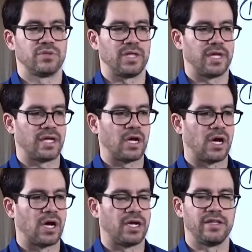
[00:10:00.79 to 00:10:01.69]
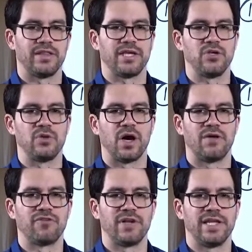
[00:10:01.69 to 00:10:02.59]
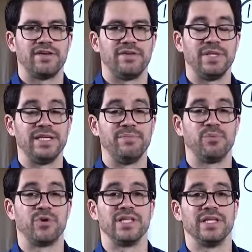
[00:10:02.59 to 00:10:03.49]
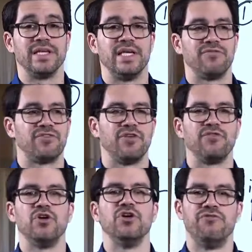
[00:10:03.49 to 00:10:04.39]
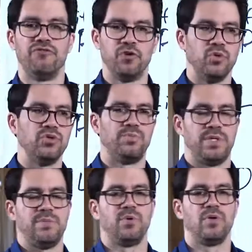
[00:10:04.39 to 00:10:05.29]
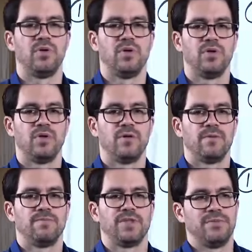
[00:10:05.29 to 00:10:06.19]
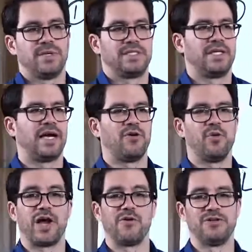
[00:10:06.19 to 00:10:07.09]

thank you God for letting me bring the gift of good food to people. Now you might think, when I